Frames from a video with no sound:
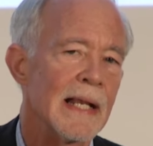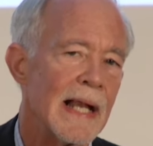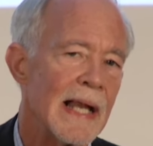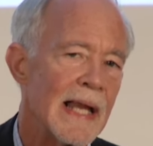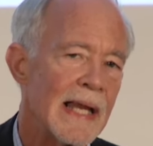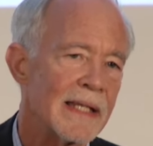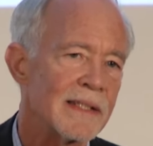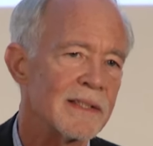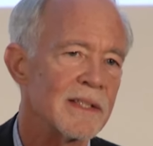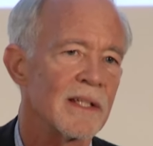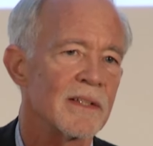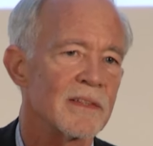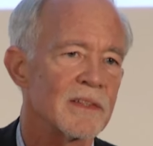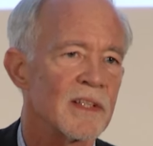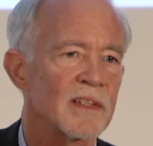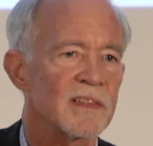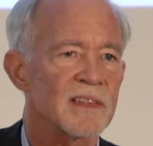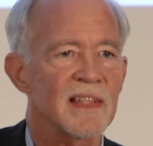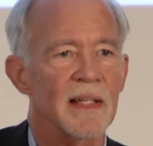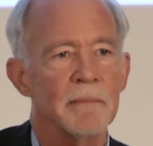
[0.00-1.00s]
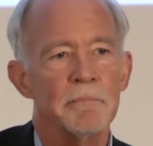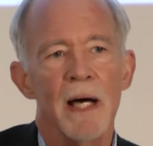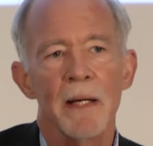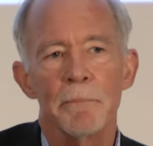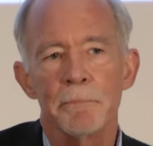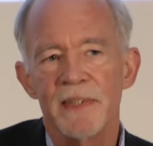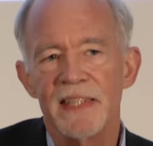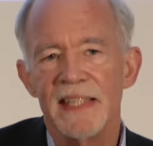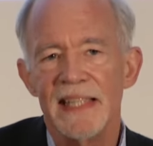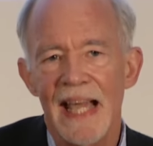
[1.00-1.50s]
And to sum
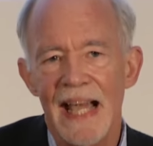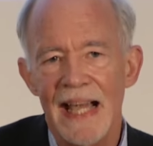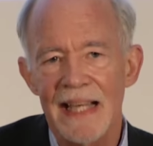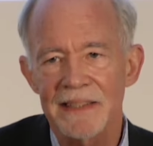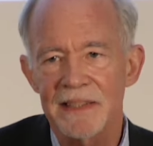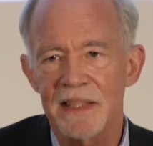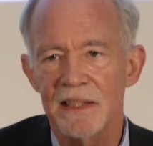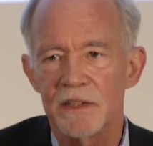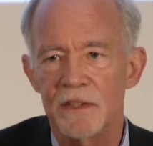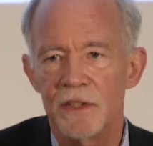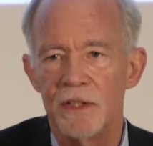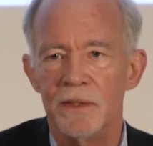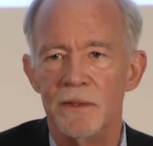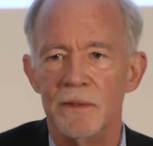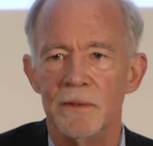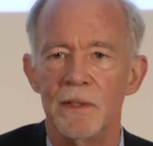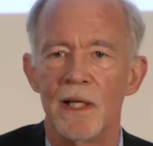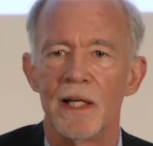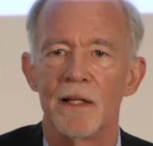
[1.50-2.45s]
up the attitude